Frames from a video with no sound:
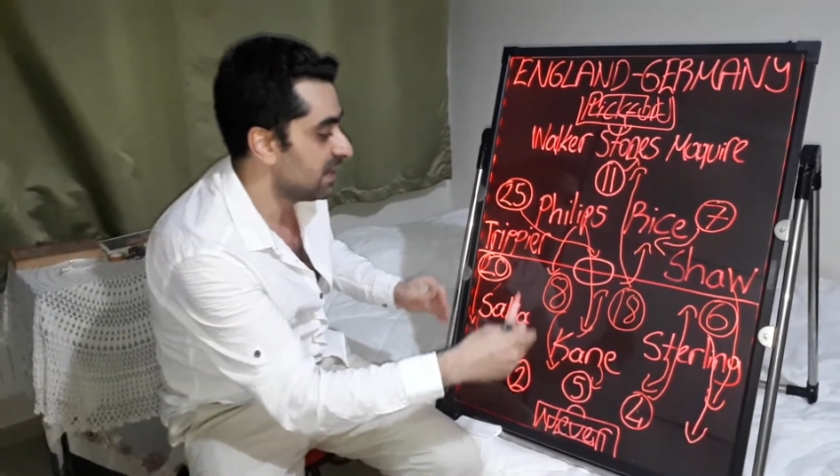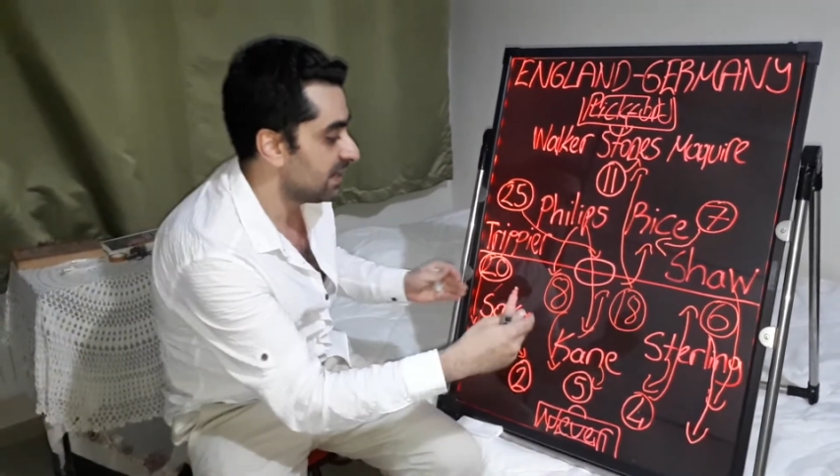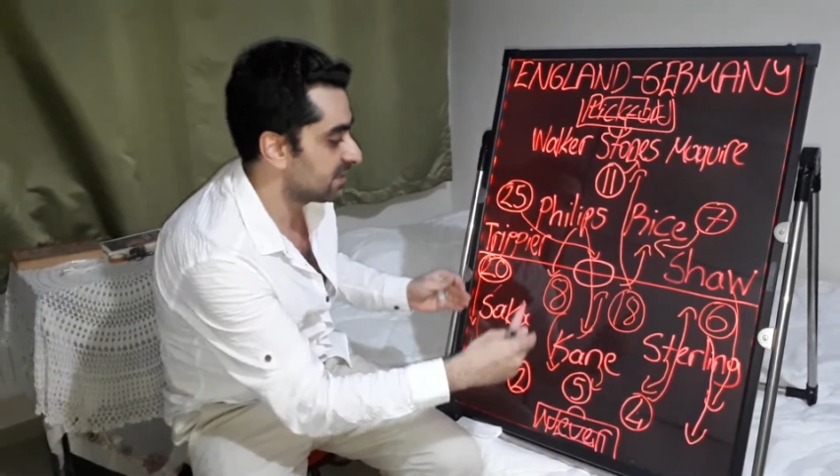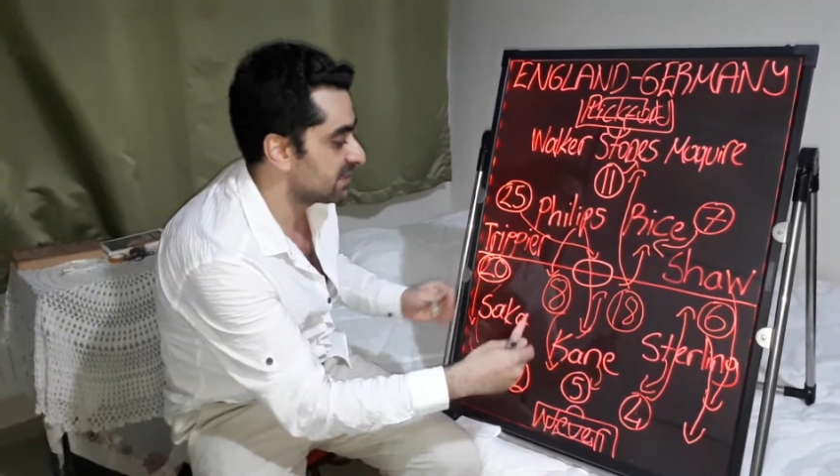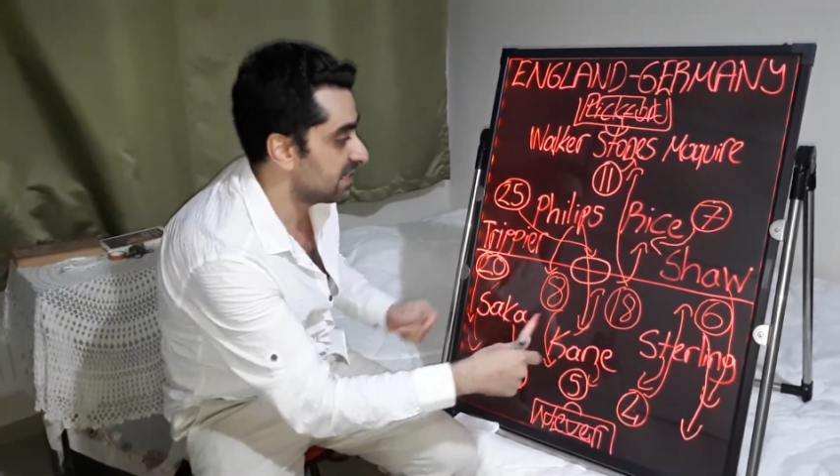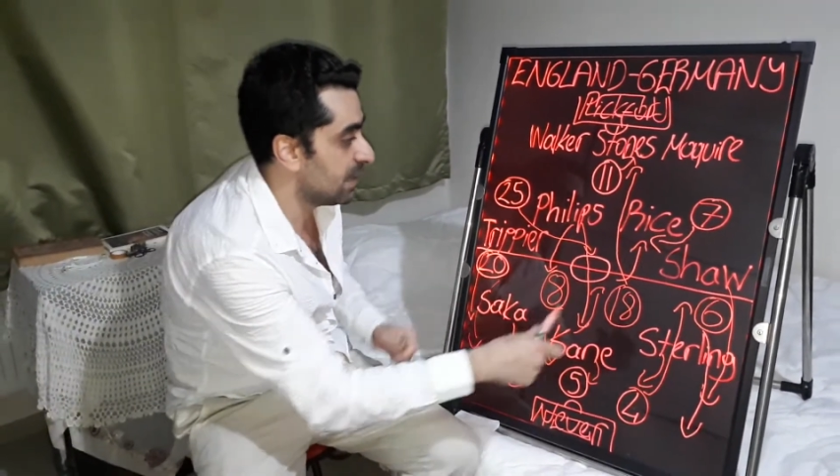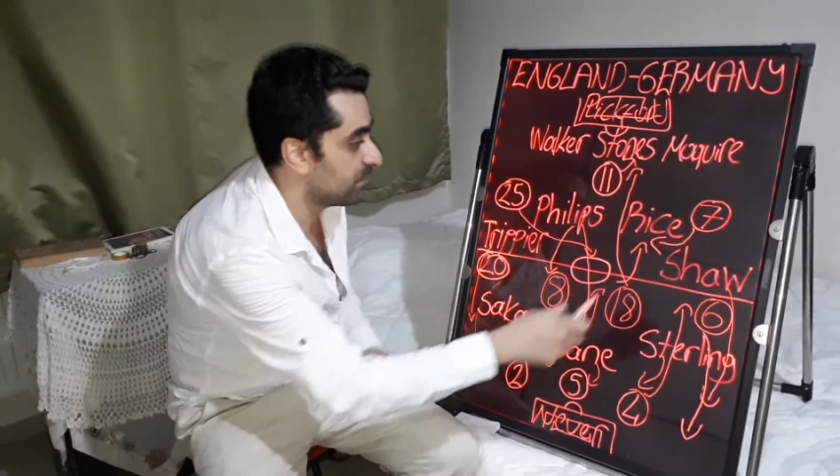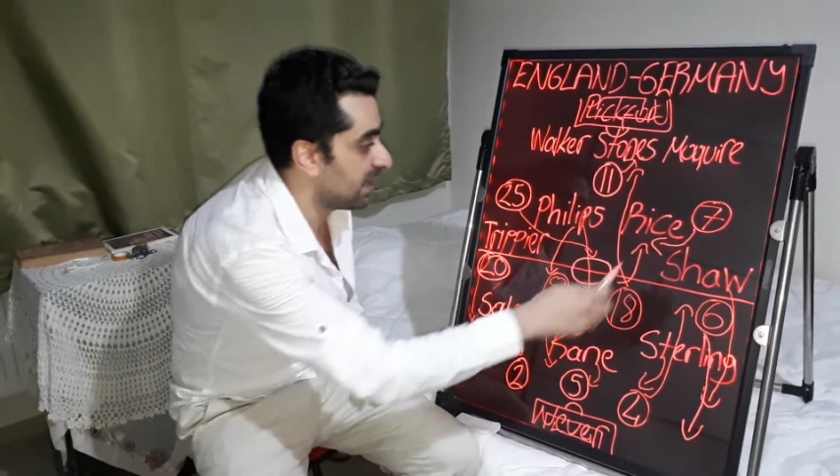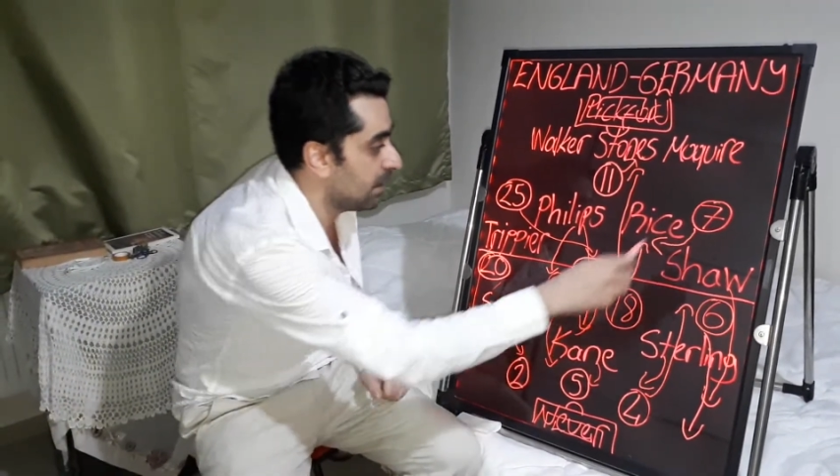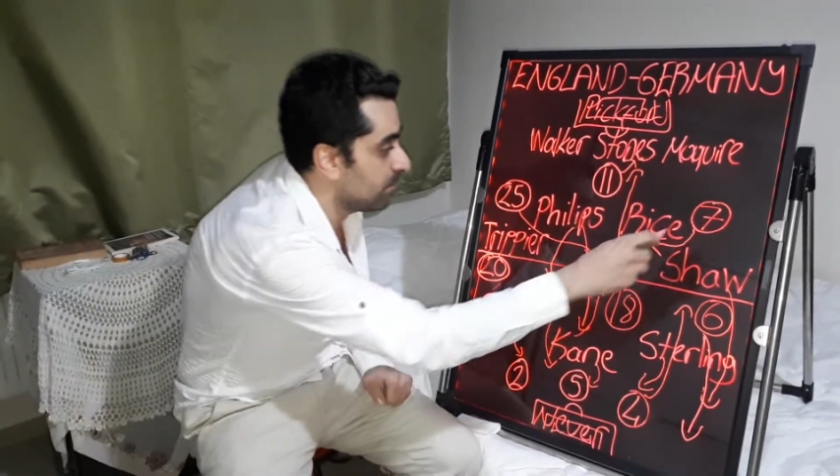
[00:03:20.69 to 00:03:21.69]
At the same
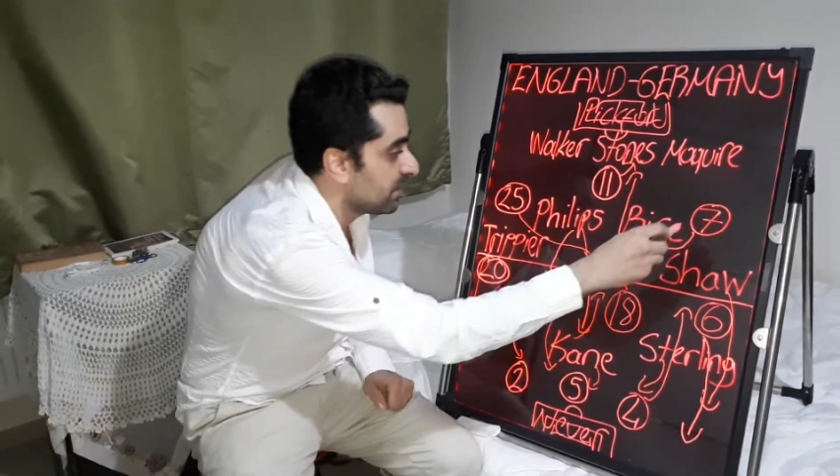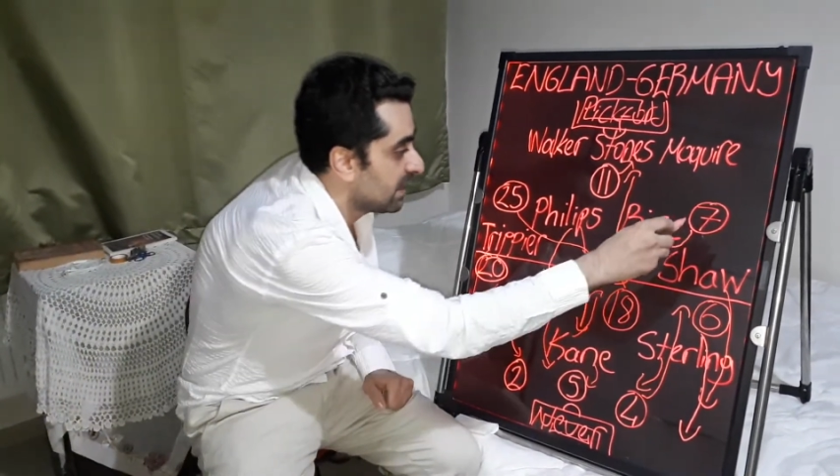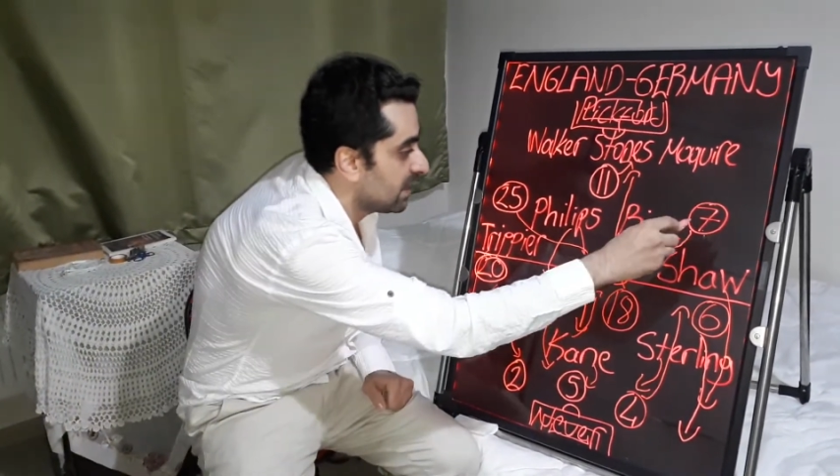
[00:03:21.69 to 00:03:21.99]
time,